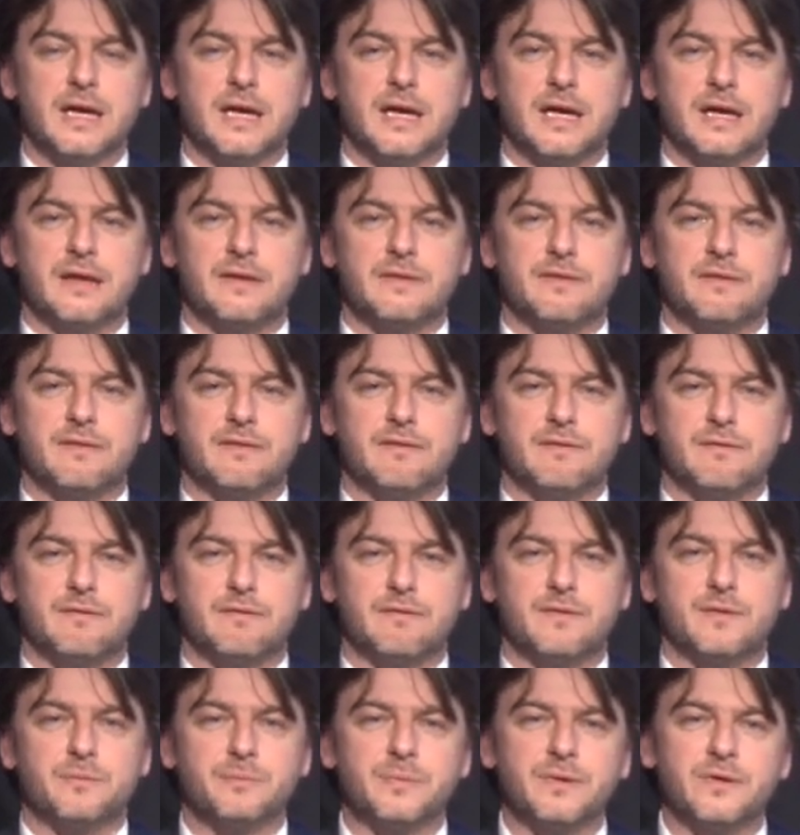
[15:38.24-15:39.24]
in
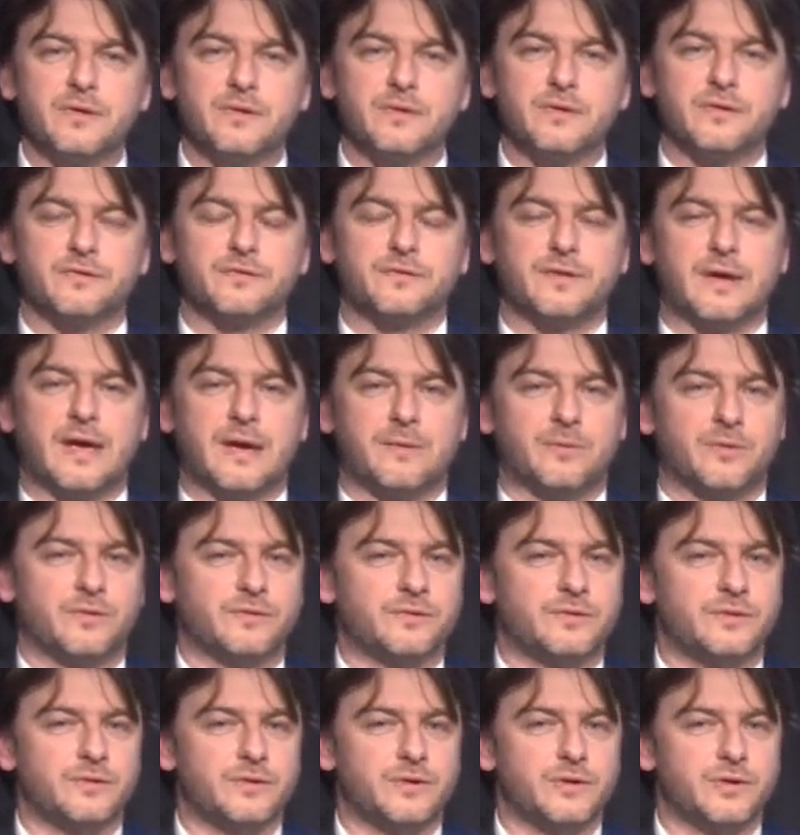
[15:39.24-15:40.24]
the period of time of
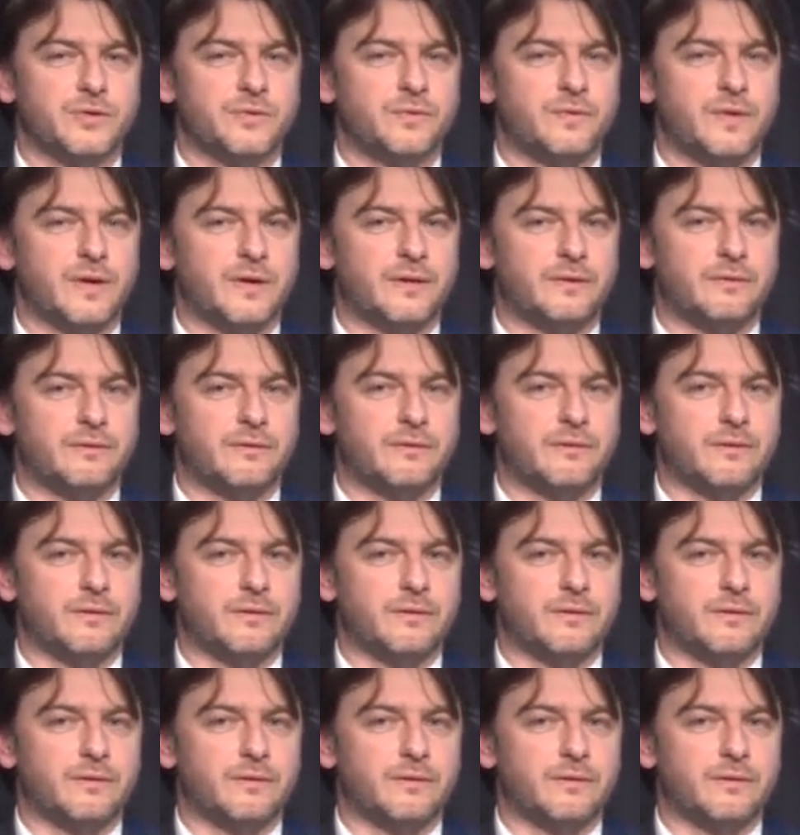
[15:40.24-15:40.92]
the year when